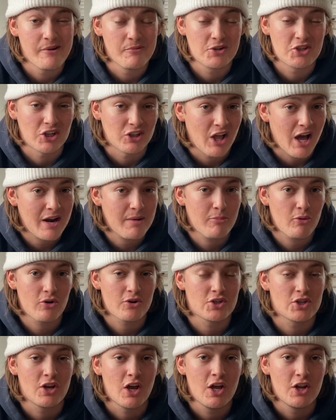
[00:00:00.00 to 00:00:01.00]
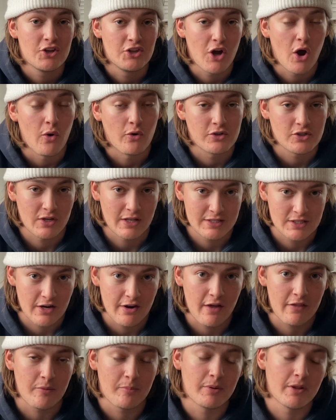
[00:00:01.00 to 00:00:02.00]
which a lot of boards don't. So that's
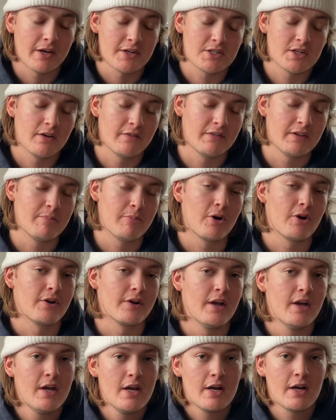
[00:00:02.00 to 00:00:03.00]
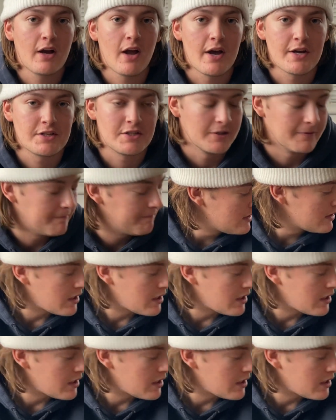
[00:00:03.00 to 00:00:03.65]
another plus of the Burton Custom.